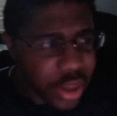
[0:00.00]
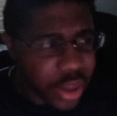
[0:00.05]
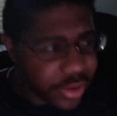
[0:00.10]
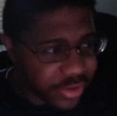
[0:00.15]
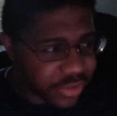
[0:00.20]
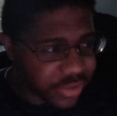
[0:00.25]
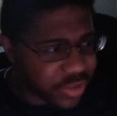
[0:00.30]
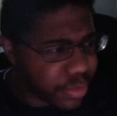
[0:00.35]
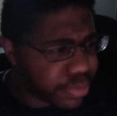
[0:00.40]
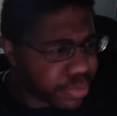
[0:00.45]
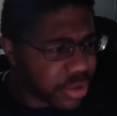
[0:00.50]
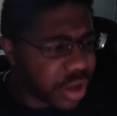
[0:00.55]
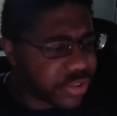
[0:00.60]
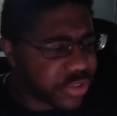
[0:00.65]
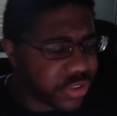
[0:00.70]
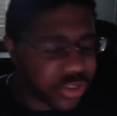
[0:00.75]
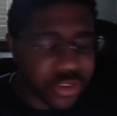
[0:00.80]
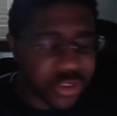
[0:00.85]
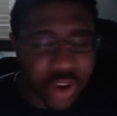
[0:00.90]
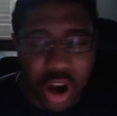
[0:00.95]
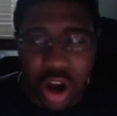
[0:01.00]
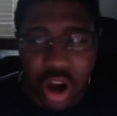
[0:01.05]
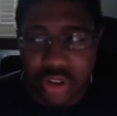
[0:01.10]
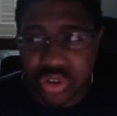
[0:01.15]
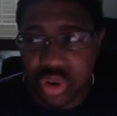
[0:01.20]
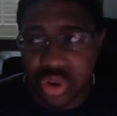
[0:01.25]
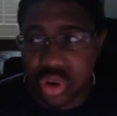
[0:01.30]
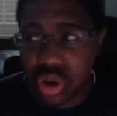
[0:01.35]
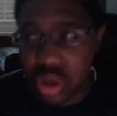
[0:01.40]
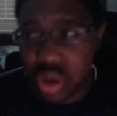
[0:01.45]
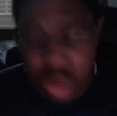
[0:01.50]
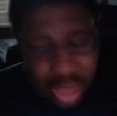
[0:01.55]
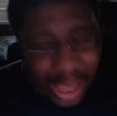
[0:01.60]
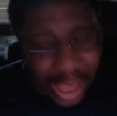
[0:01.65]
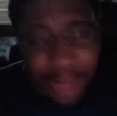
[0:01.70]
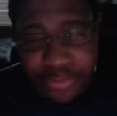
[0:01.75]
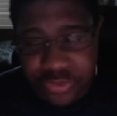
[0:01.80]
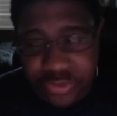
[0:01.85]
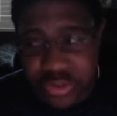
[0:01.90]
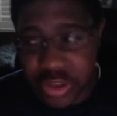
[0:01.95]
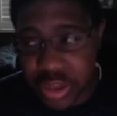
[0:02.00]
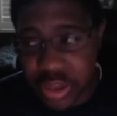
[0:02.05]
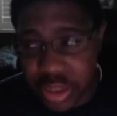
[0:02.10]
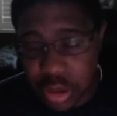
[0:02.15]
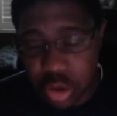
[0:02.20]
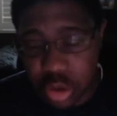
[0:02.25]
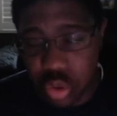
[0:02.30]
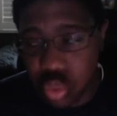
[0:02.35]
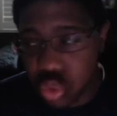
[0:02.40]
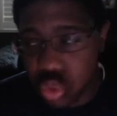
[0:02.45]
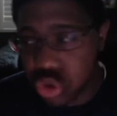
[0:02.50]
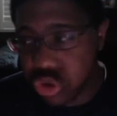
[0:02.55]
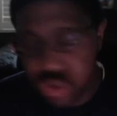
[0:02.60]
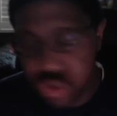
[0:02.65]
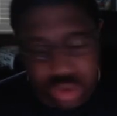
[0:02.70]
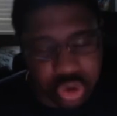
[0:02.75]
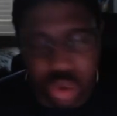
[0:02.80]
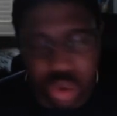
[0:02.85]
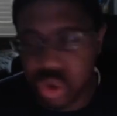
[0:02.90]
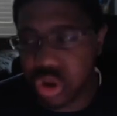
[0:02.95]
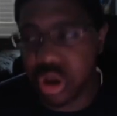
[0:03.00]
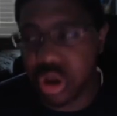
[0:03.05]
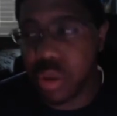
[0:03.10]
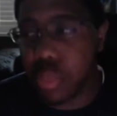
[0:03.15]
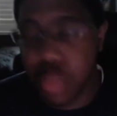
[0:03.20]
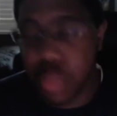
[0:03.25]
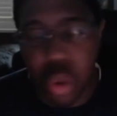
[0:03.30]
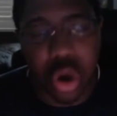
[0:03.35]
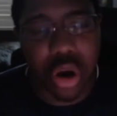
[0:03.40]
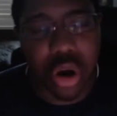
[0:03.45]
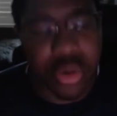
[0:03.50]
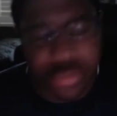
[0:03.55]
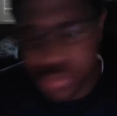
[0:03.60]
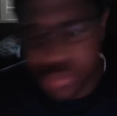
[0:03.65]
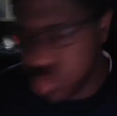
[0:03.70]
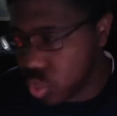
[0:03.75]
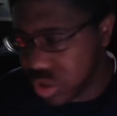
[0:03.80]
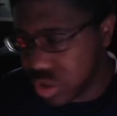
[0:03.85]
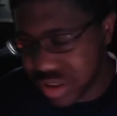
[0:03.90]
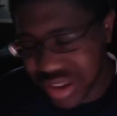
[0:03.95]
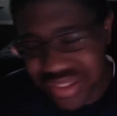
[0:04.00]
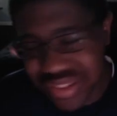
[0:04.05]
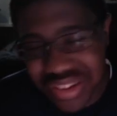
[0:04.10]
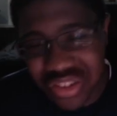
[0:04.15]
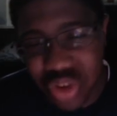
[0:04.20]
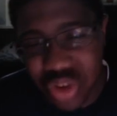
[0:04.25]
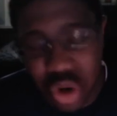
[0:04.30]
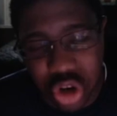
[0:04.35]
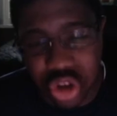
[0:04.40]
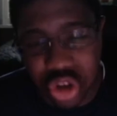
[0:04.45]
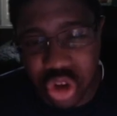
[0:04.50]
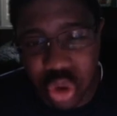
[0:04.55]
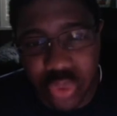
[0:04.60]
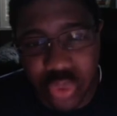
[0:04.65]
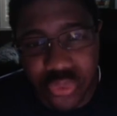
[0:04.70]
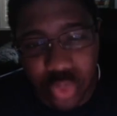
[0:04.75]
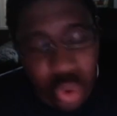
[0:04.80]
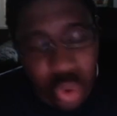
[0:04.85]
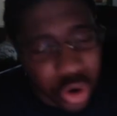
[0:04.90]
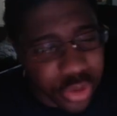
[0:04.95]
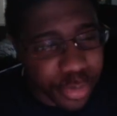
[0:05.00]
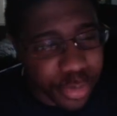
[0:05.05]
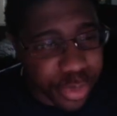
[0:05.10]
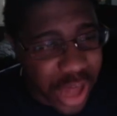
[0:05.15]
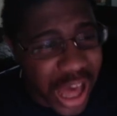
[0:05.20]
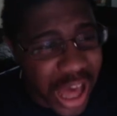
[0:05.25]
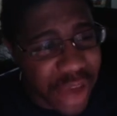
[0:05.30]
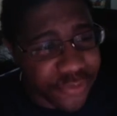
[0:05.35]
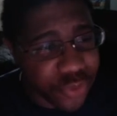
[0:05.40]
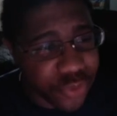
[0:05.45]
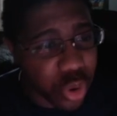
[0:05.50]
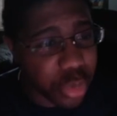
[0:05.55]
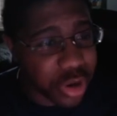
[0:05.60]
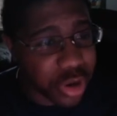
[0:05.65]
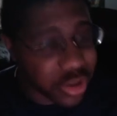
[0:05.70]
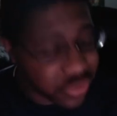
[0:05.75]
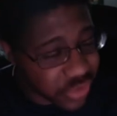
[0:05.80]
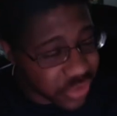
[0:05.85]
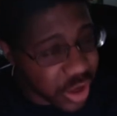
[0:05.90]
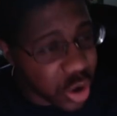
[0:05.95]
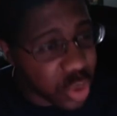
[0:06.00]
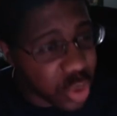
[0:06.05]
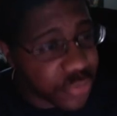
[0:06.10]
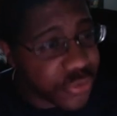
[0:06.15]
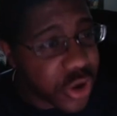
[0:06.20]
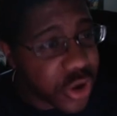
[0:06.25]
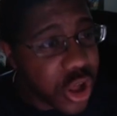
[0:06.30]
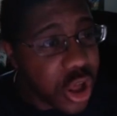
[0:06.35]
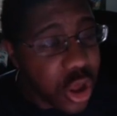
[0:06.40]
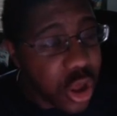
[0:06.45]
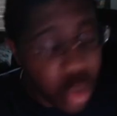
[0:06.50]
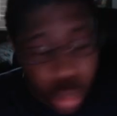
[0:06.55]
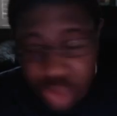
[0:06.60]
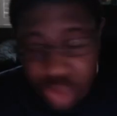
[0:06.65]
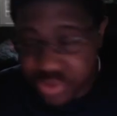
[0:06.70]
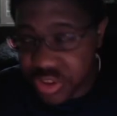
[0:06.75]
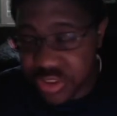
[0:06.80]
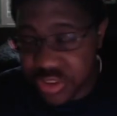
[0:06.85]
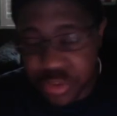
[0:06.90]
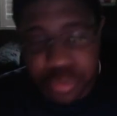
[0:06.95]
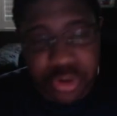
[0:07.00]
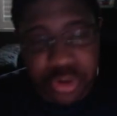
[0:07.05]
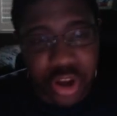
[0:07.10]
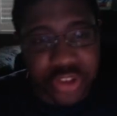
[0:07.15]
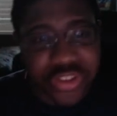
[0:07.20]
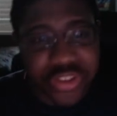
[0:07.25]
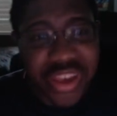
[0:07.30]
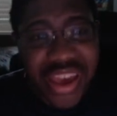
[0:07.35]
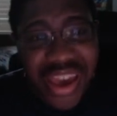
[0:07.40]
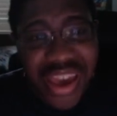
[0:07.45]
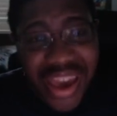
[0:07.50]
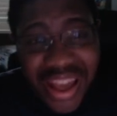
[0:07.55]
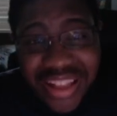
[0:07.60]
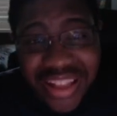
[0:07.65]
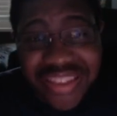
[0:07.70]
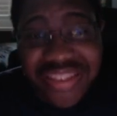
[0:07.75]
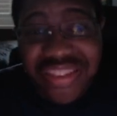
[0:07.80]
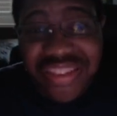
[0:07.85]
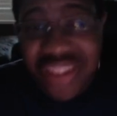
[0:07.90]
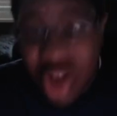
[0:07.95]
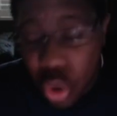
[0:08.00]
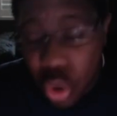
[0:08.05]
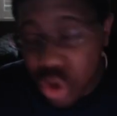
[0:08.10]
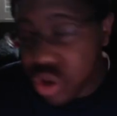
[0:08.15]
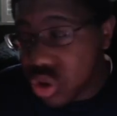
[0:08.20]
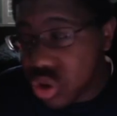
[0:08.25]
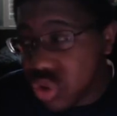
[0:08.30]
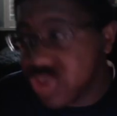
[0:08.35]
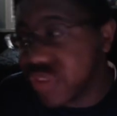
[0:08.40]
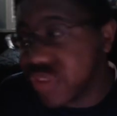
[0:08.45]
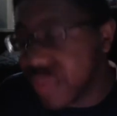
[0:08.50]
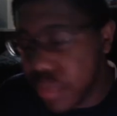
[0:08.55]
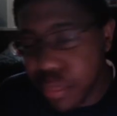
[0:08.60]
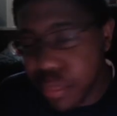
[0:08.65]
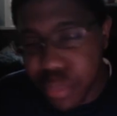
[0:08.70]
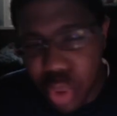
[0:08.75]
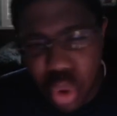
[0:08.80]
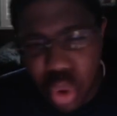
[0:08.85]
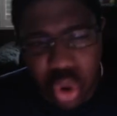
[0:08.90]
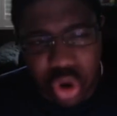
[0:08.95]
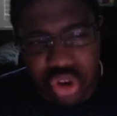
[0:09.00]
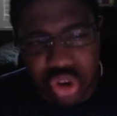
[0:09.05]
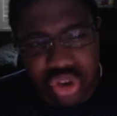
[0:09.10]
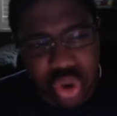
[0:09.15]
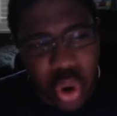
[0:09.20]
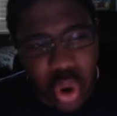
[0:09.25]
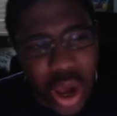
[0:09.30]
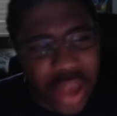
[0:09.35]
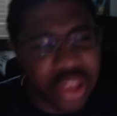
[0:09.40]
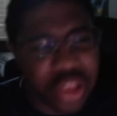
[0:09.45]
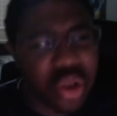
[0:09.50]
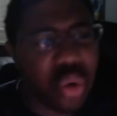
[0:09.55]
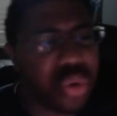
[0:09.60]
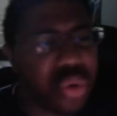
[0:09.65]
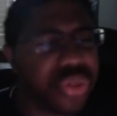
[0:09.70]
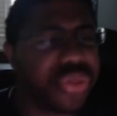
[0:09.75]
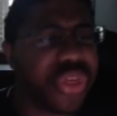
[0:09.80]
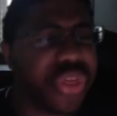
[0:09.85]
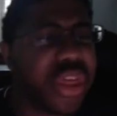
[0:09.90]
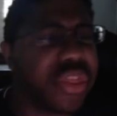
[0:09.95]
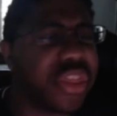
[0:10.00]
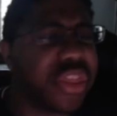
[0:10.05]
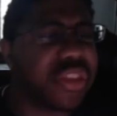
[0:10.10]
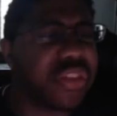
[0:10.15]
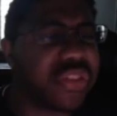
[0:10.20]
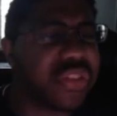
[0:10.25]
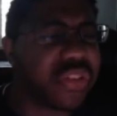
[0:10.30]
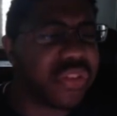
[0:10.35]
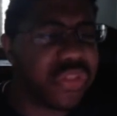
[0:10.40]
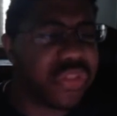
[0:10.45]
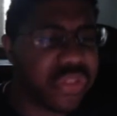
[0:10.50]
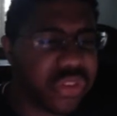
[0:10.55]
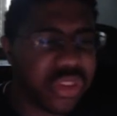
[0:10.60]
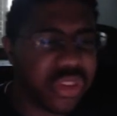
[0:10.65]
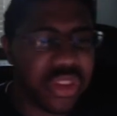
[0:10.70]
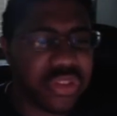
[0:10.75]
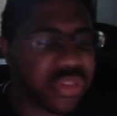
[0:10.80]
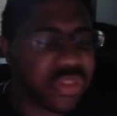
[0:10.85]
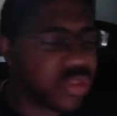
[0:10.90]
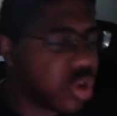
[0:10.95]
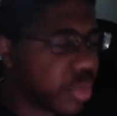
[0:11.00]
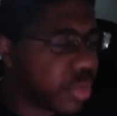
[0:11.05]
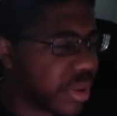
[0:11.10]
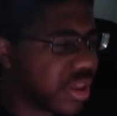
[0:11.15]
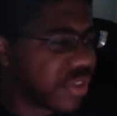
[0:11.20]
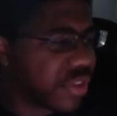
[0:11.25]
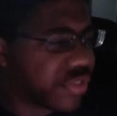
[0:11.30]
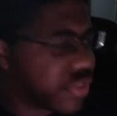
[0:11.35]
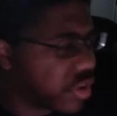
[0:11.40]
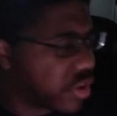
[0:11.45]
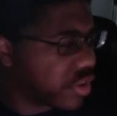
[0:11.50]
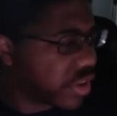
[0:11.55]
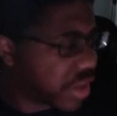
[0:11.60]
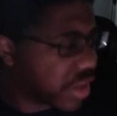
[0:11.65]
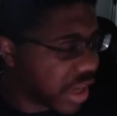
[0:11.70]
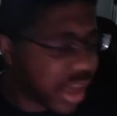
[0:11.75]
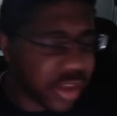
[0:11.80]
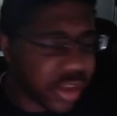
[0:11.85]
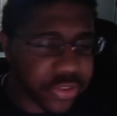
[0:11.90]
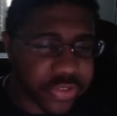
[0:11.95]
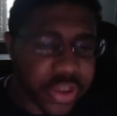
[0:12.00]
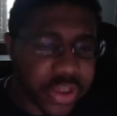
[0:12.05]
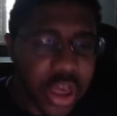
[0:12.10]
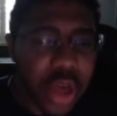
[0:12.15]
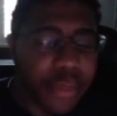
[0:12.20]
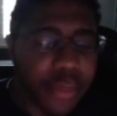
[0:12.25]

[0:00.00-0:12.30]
Disney Plus is also collapsing, and due to more of what Disney is going to do for the platform in itself with Disney Plus, it's going to lose even more. So I don't think that this is going to be necessarily the case.